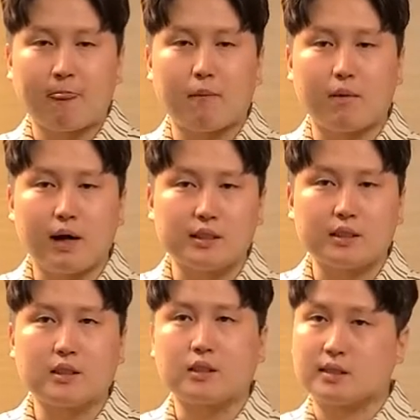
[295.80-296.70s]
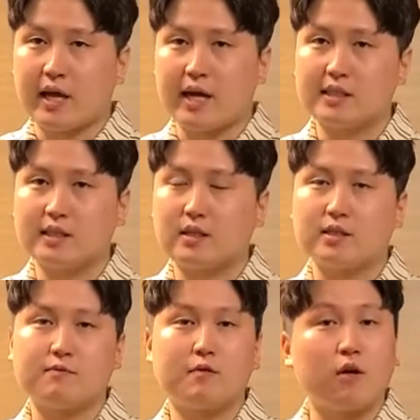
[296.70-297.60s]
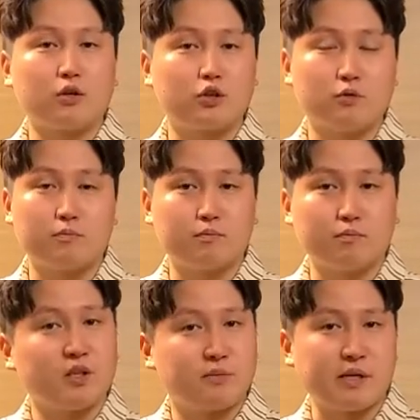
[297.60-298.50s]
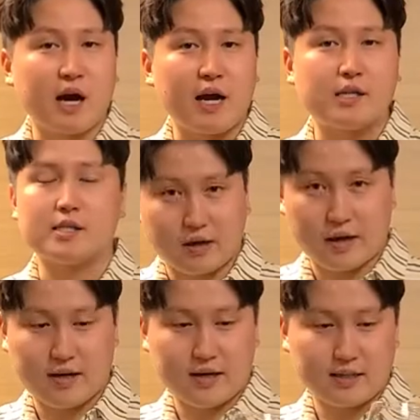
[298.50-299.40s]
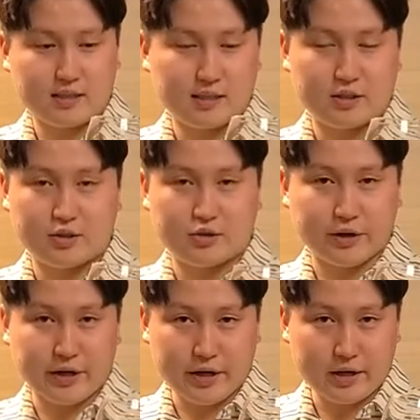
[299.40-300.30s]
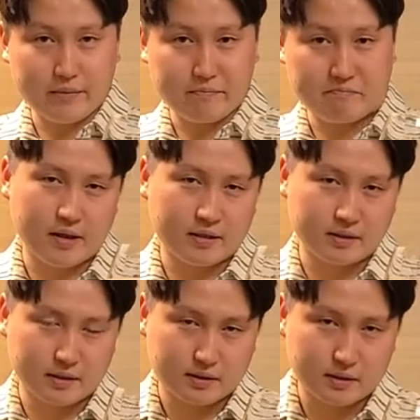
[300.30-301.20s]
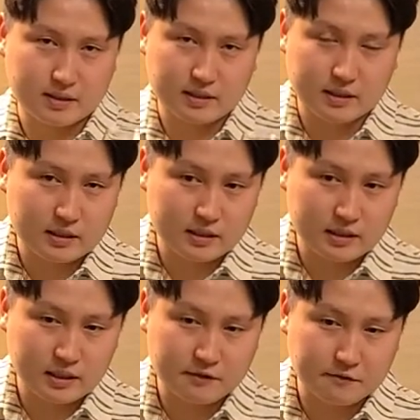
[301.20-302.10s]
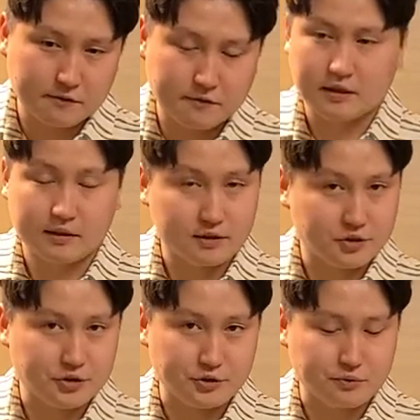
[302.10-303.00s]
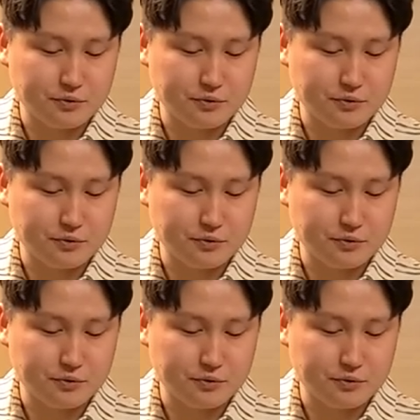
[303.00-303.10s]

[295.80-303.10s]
but the taste doesn't fall too much behind it. Okay, let's drink it and see if that's true.